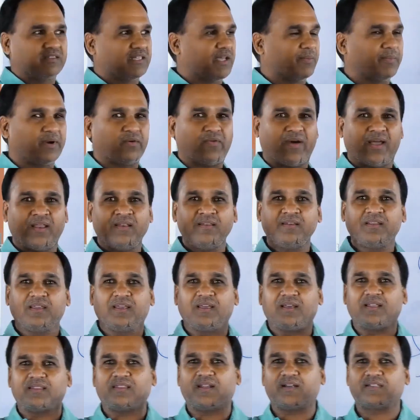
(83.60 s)
Number one,
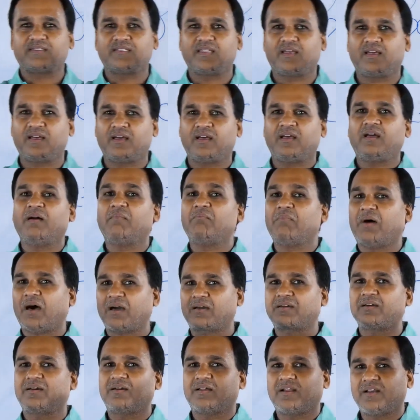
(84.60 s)
that's the
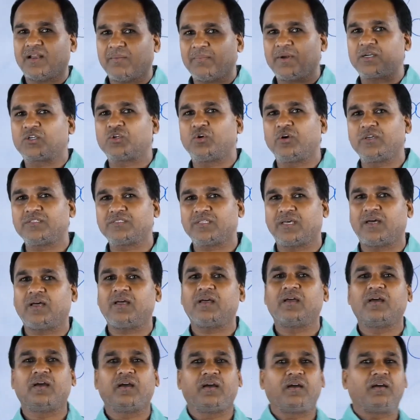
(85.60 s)
marker. Number two is
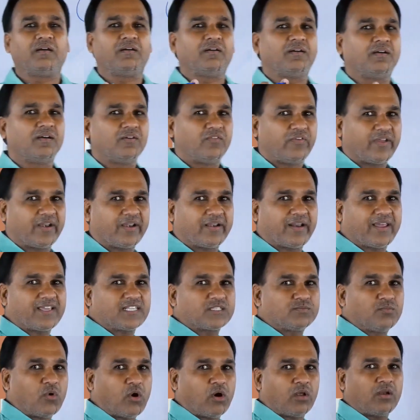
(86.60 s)
the very
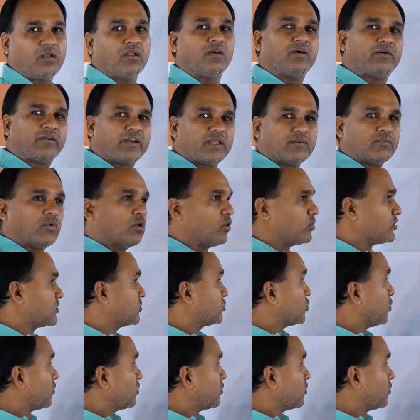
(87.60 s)
nice small remote.